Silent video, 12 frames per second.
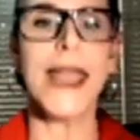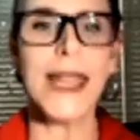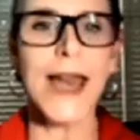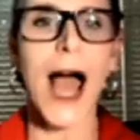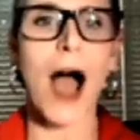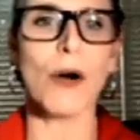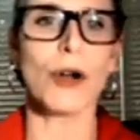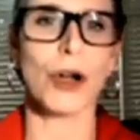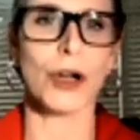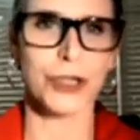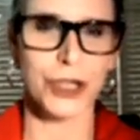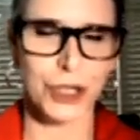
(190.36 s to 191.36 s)
In our
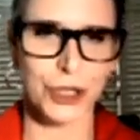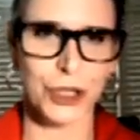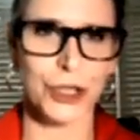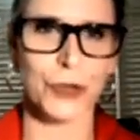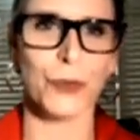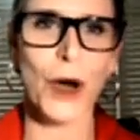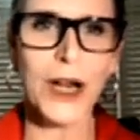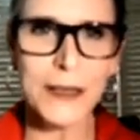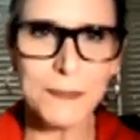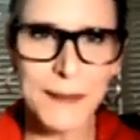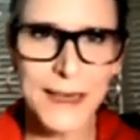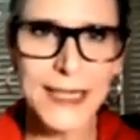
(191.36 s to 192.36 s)
constitution, what
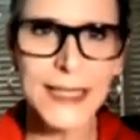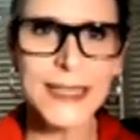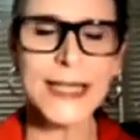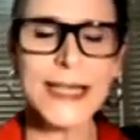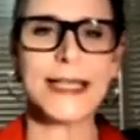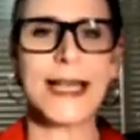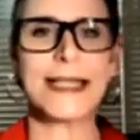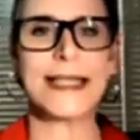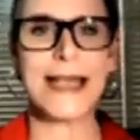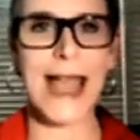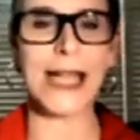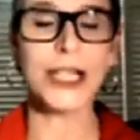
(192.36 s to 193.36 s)
it means is
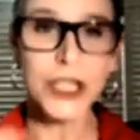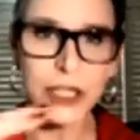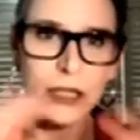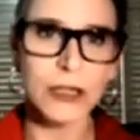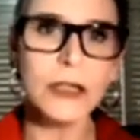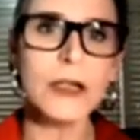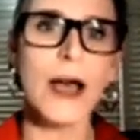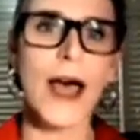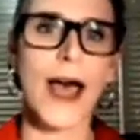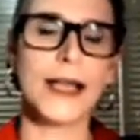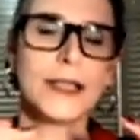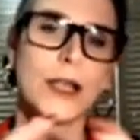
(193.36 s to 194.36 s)
that national
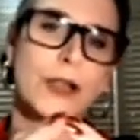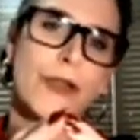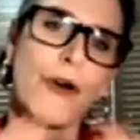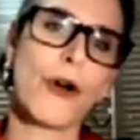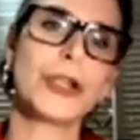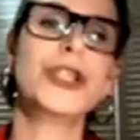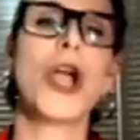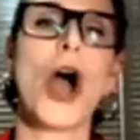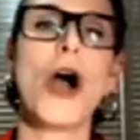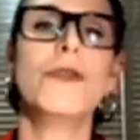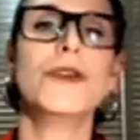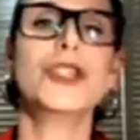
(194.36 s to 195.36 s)
has
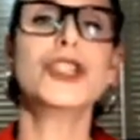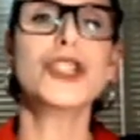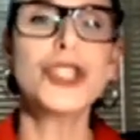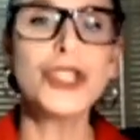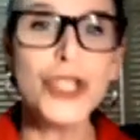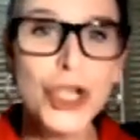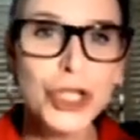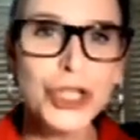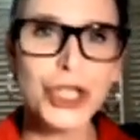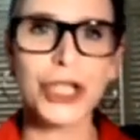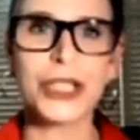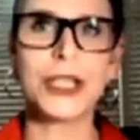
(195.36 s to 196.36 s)
authority over
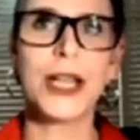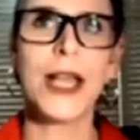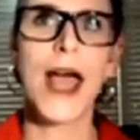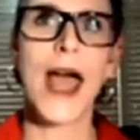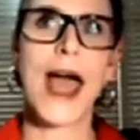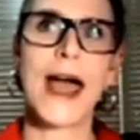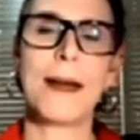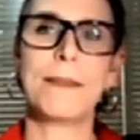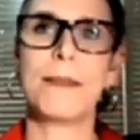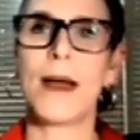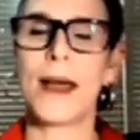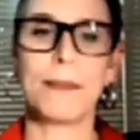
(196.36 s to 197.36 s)
certain
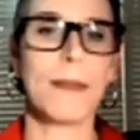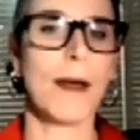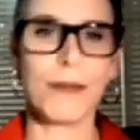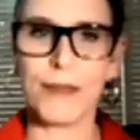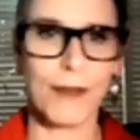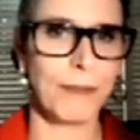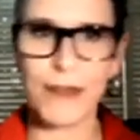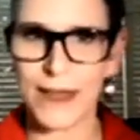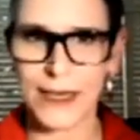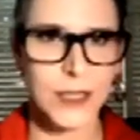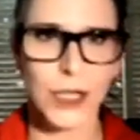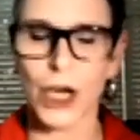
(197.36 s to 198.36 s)
um, um,
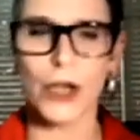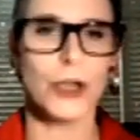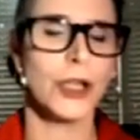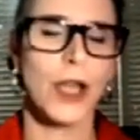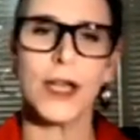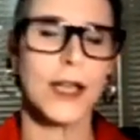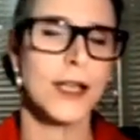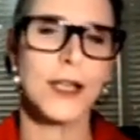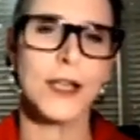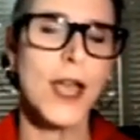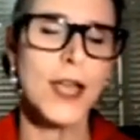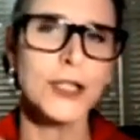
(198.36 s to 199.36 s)
things, you know, uh, uh, uh,